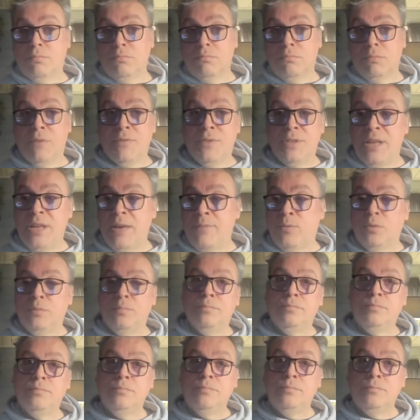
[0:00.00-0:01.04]
of the devil.
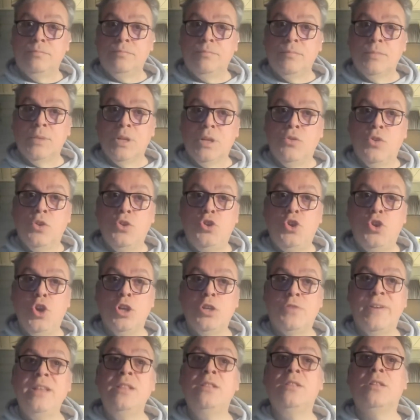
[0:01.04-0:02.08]
The Church of
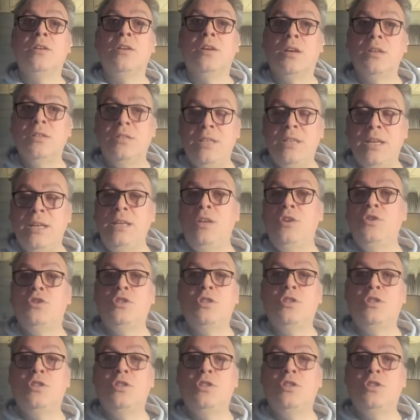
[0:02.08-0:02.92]
England continues to